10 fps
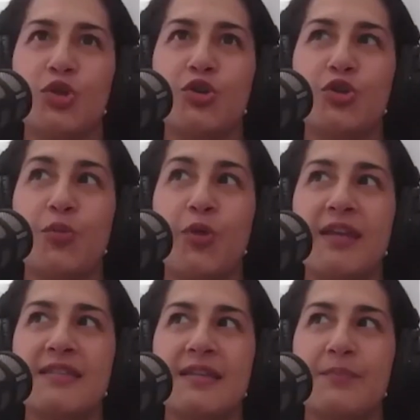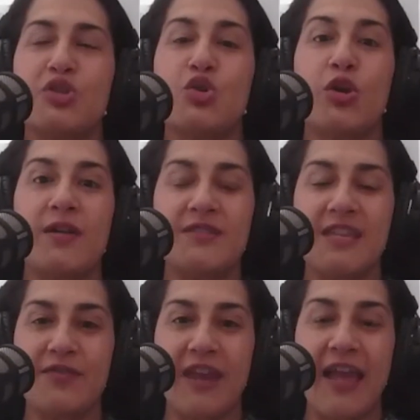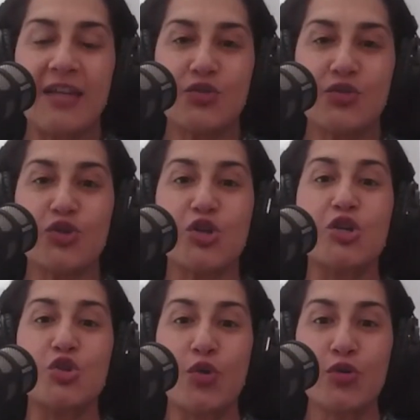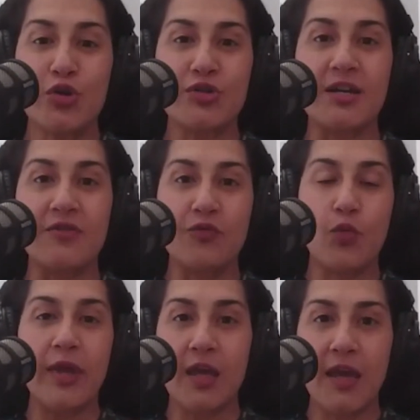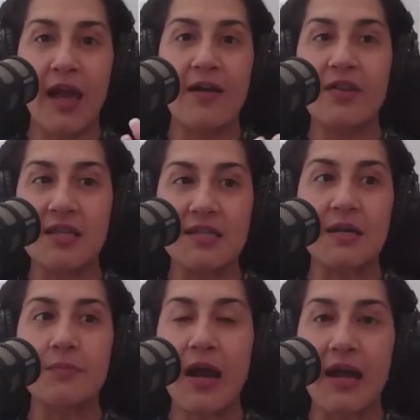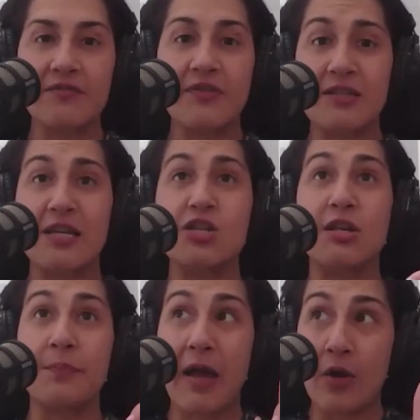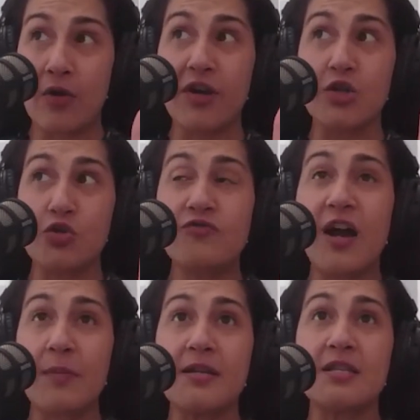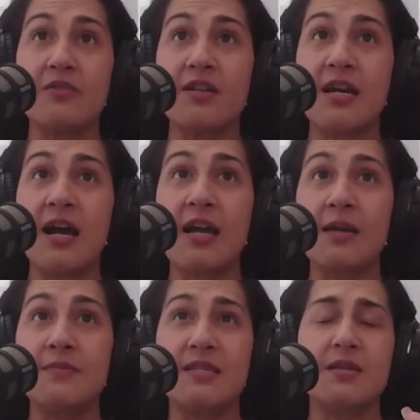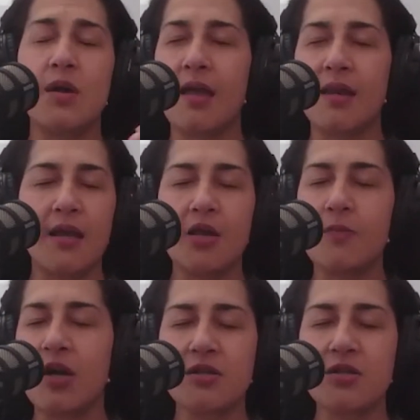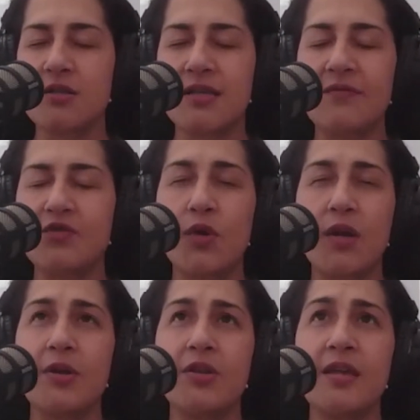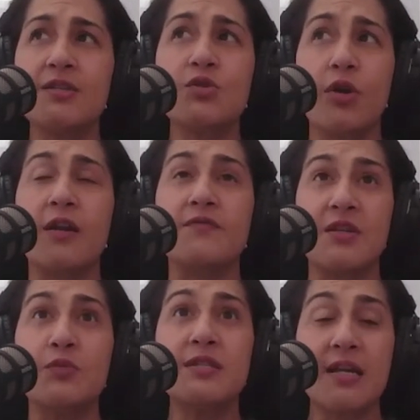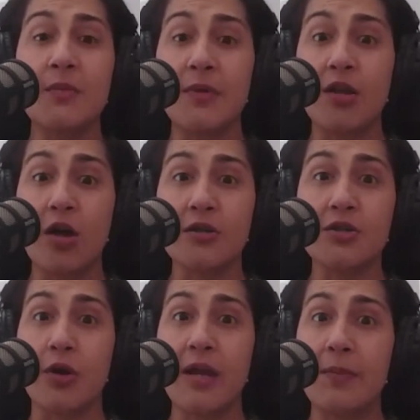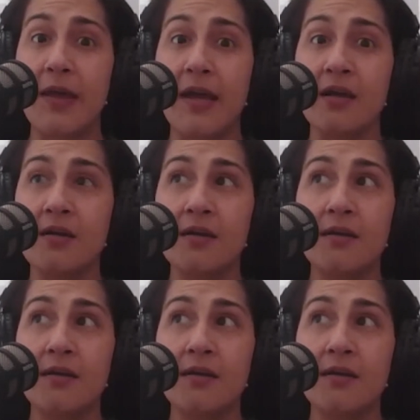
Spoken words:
your brain isn't mature enough to even handle or to control yourself. We have at least some kind of foundation. However, I do find myself at times, and it could be also because I have 20 million things going on. If someone's telling me a long story, I'm like,